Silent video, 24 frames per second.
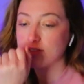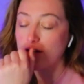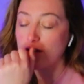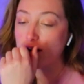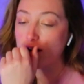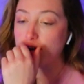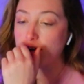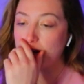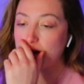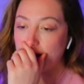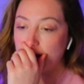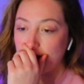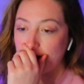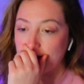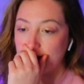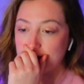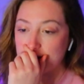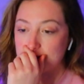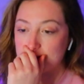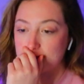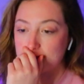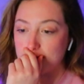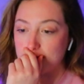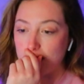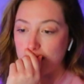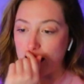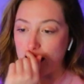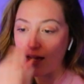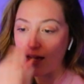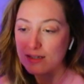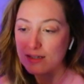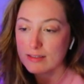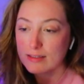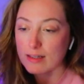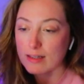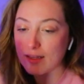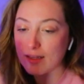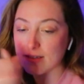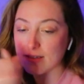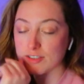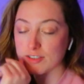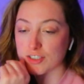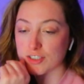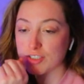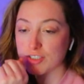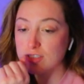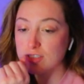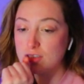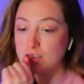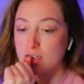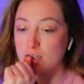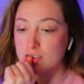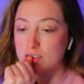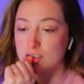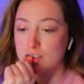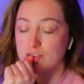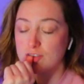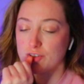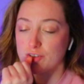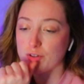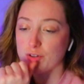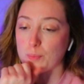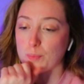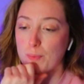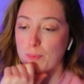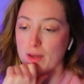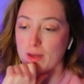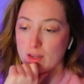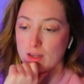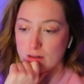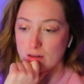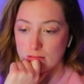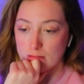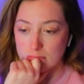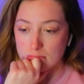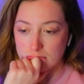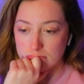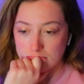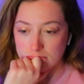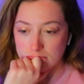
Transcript: Starlight, like, she's not stupid.